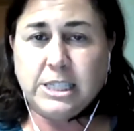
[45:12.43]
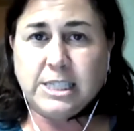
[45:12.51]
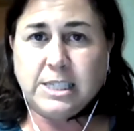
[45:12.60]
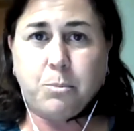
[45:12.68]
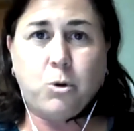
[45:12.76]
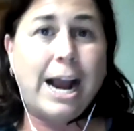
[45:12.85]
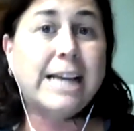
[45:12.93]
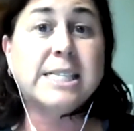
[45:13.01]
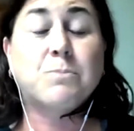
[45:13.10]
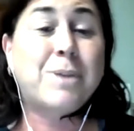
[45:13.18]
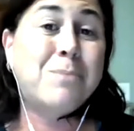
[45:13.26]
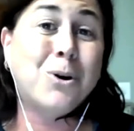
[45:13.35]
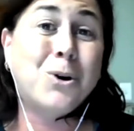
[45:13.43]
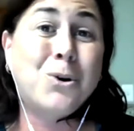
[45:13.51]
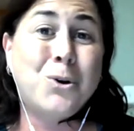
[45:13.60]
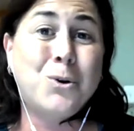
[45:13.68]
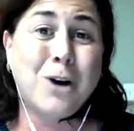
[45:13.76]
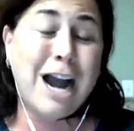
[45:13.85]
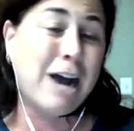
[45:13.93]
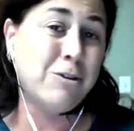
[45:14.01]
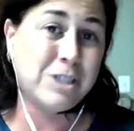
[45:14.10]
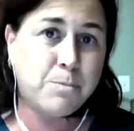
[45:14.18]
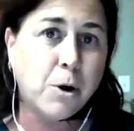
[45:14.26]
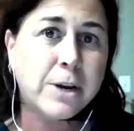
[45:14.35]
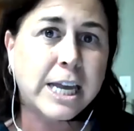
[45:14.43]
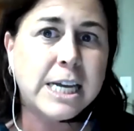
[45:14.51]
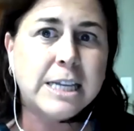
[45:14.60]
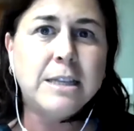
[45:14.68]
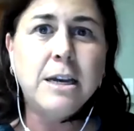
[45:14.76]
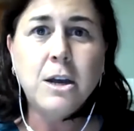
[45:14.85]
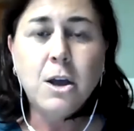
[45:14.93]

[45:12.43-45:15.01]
suppress people who are outspoken,